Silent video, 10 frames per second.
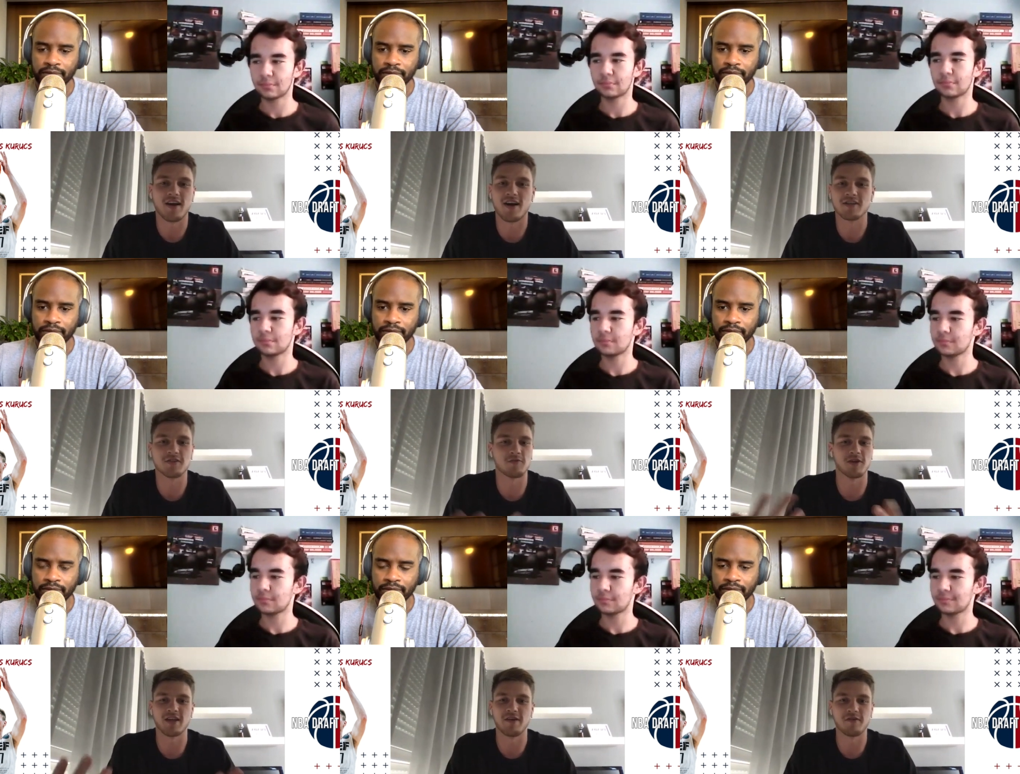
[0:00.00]
Speaker 1: cards or
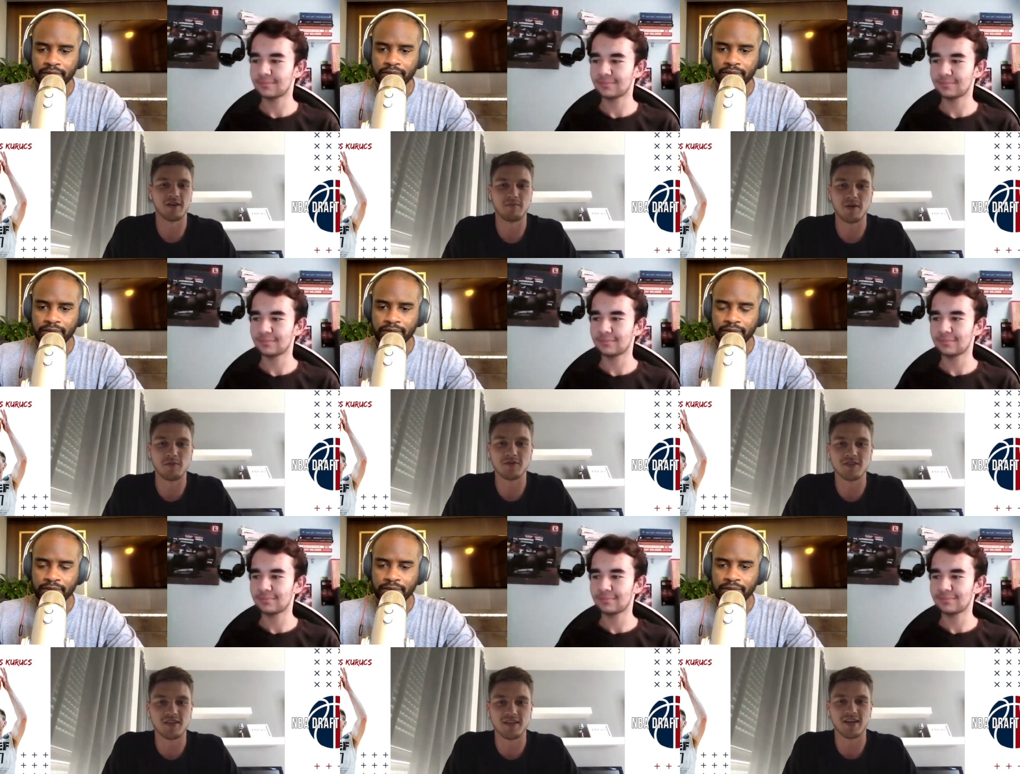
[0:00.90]
whatever, and people
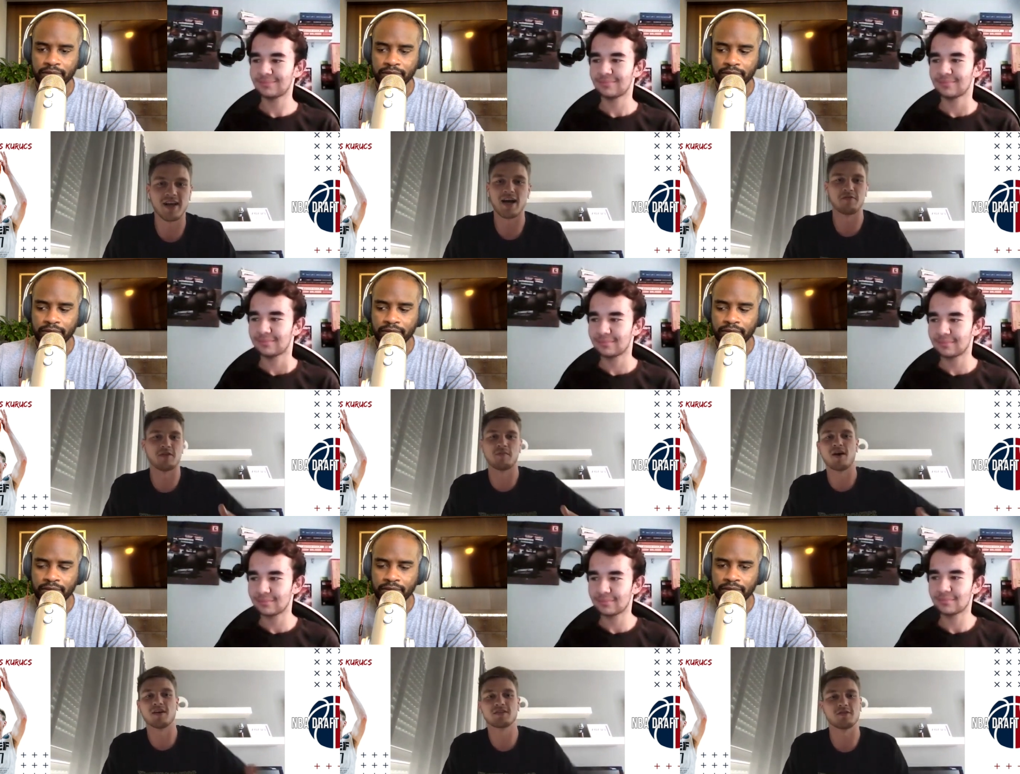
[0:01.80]
see the guy with the
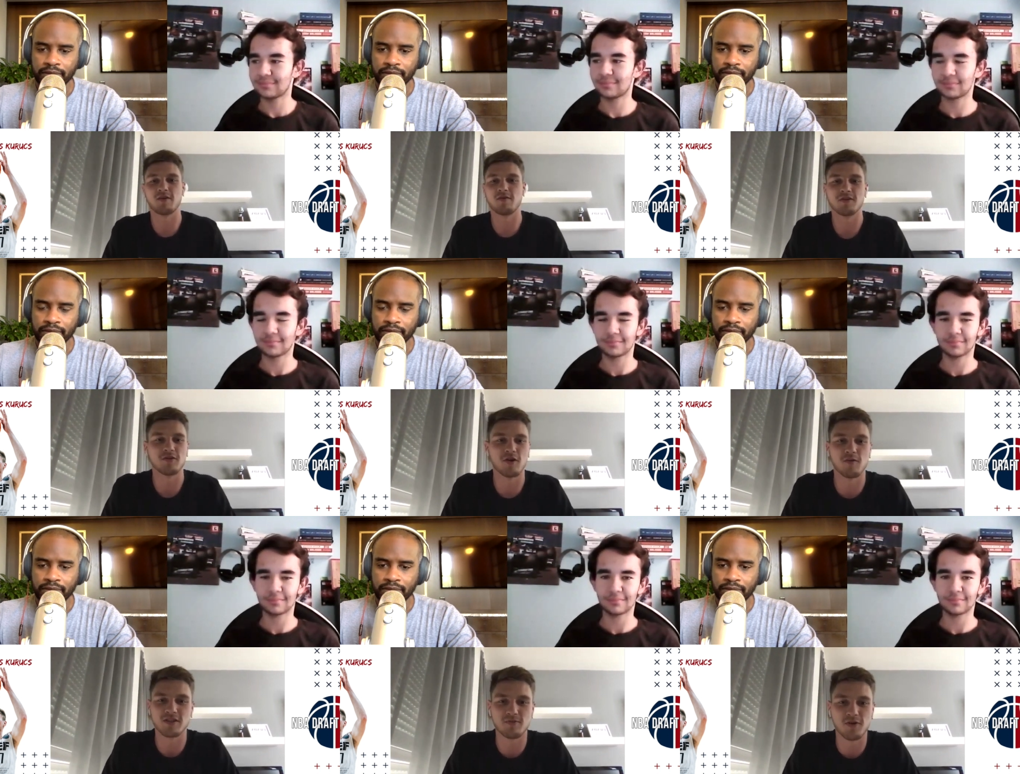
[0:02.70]
ball, so they want to know
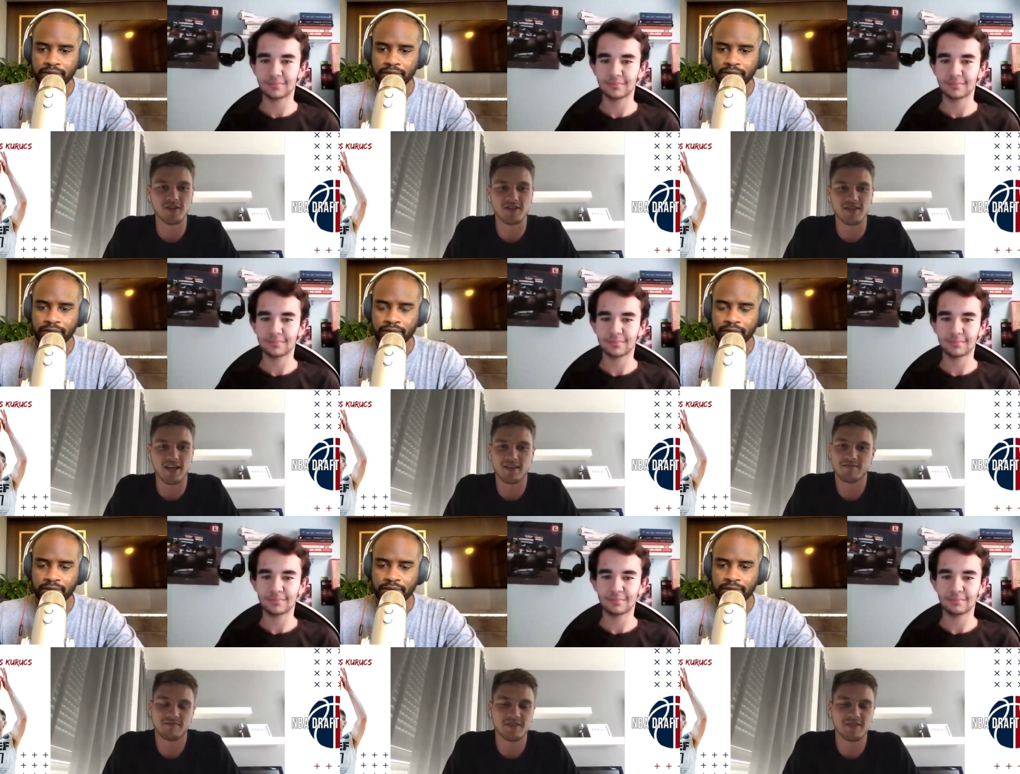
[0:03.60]
what sport is that.
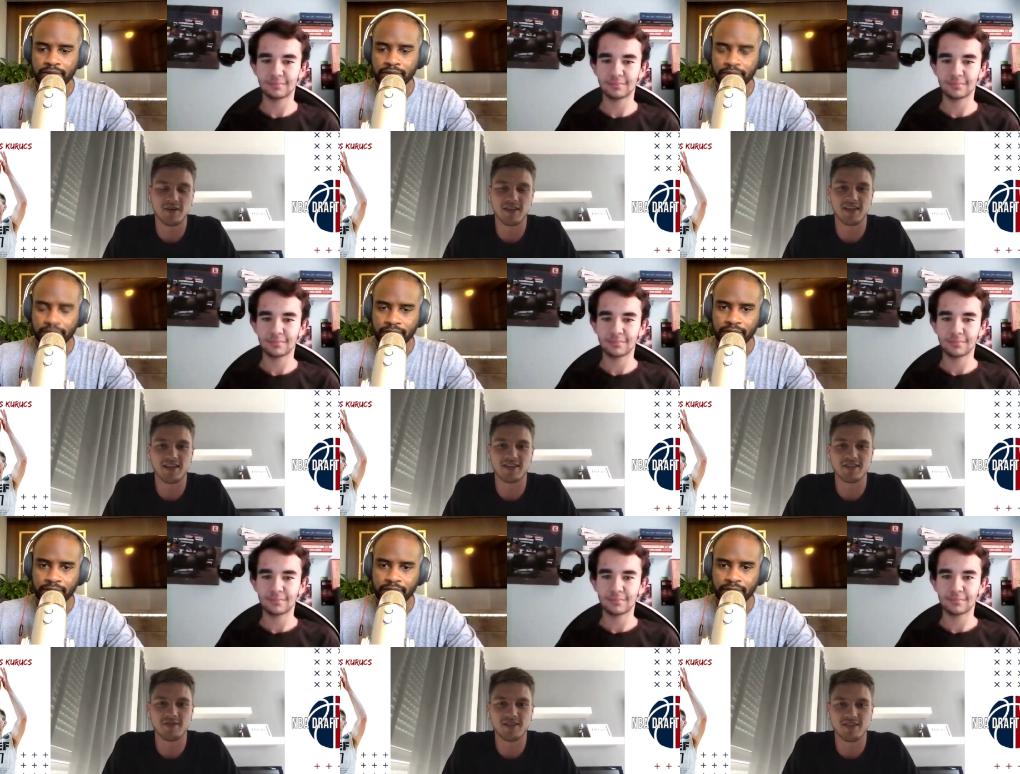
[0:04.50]
So I
Speaker 2: think that's
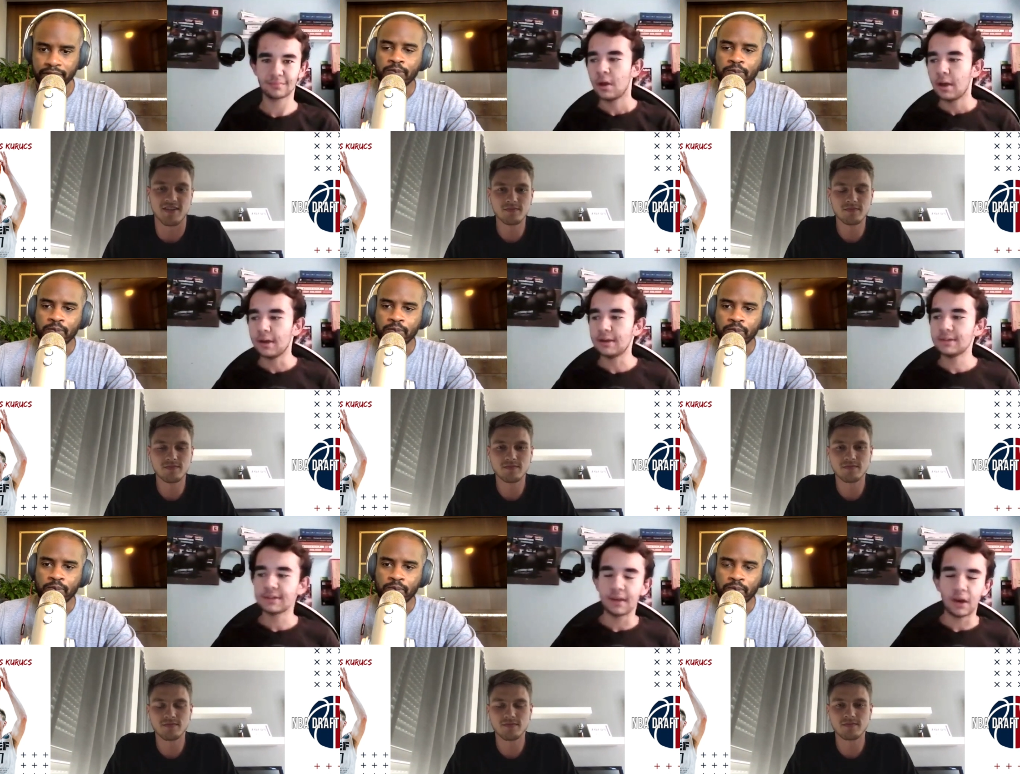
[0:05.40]
Speaker 1: the reason.
Speaker 2: And
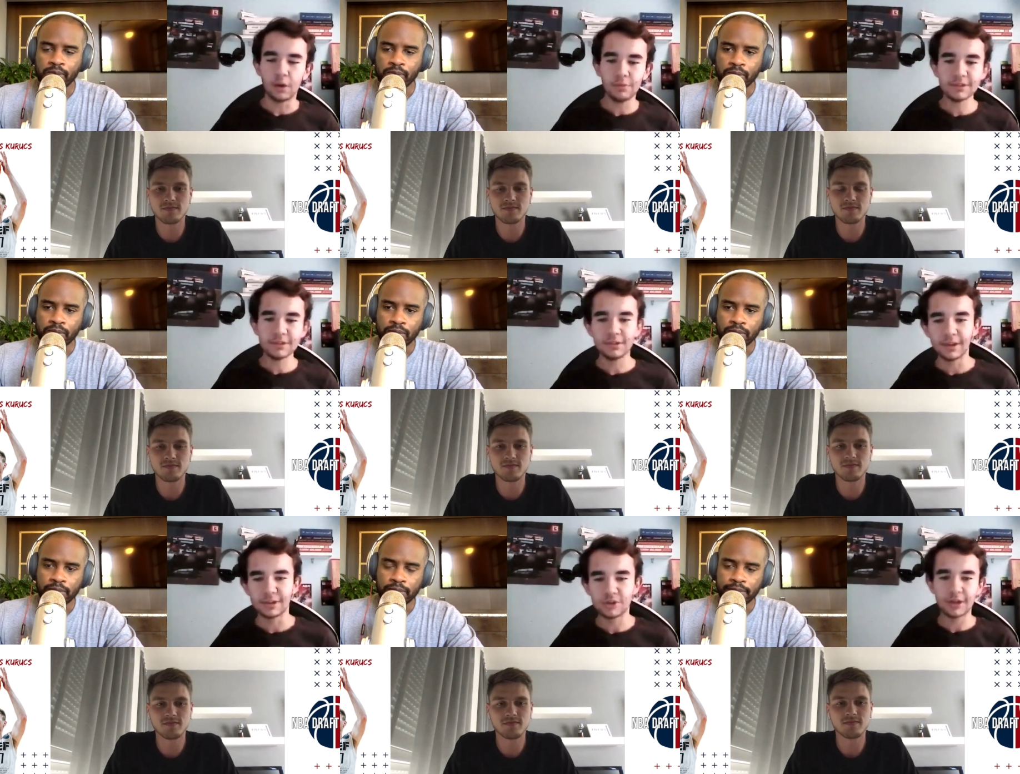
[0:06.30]
uh, how is the
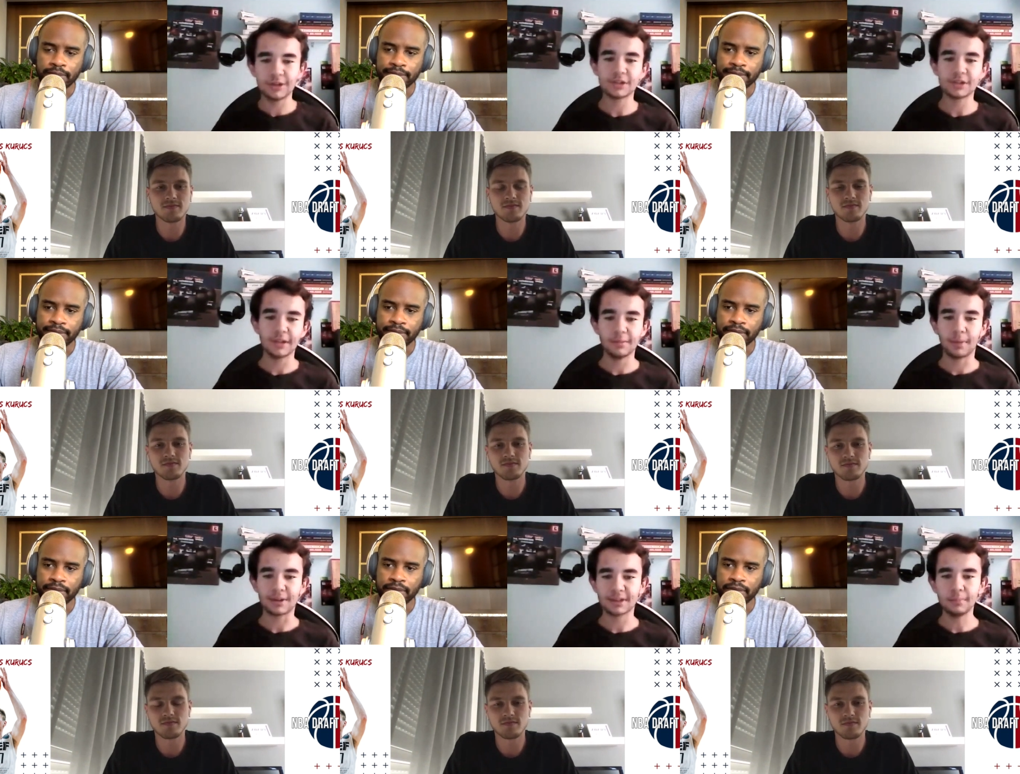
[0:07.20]
education and
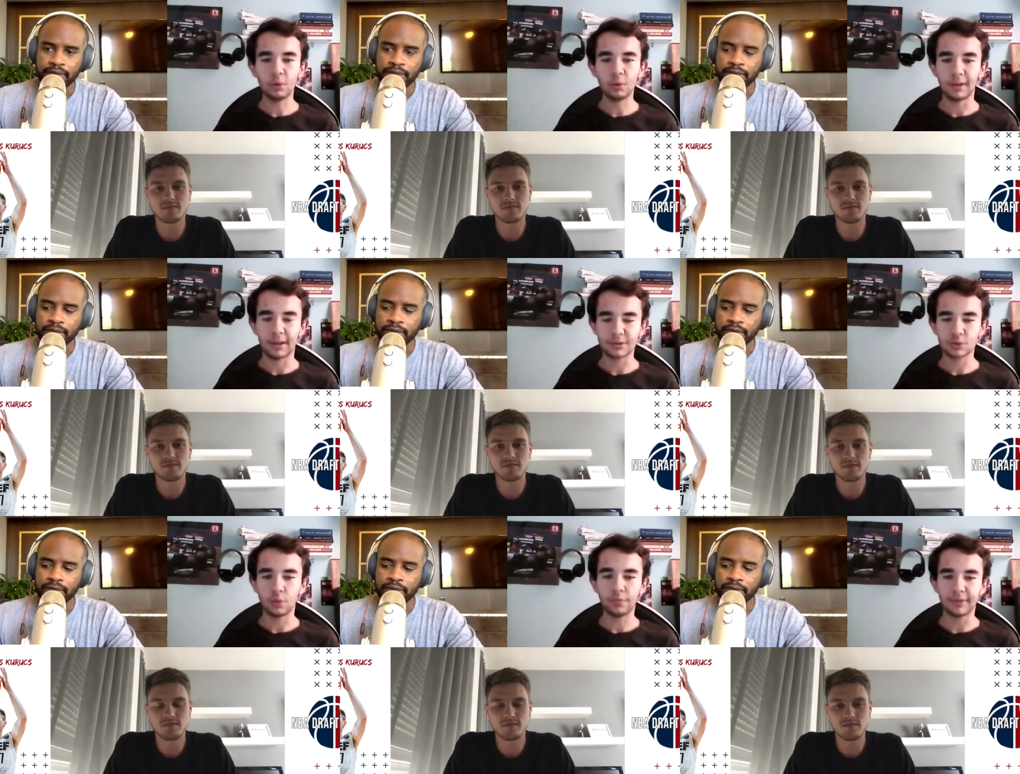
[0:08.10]
basketball balance
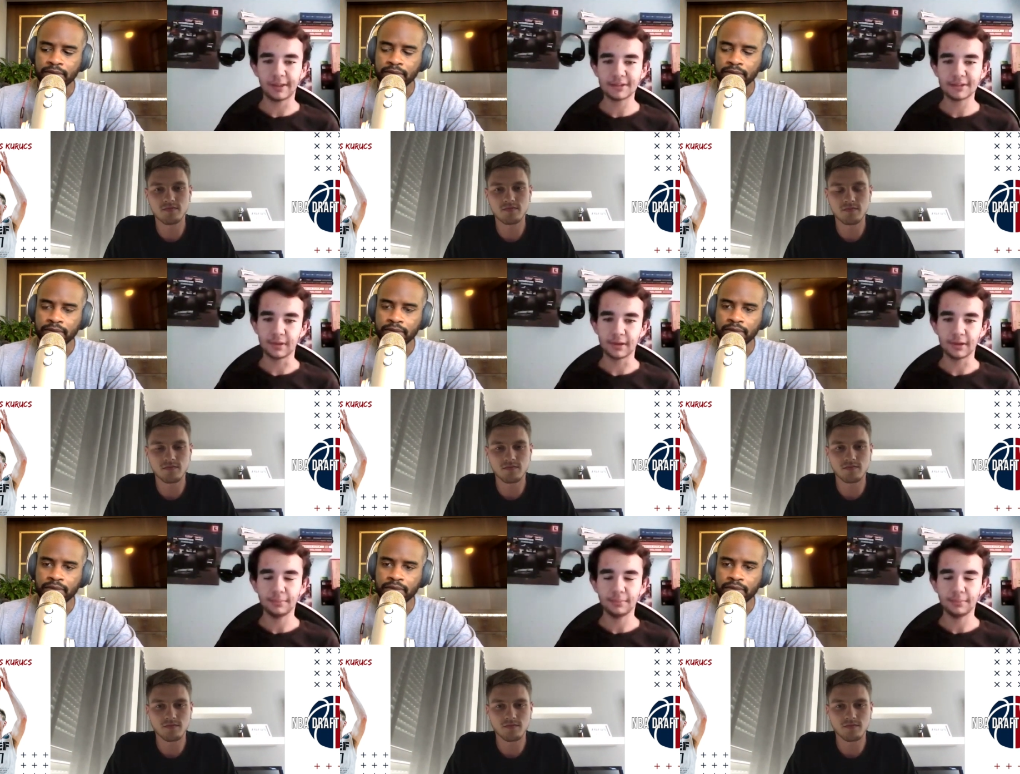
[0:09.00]
of Latvia?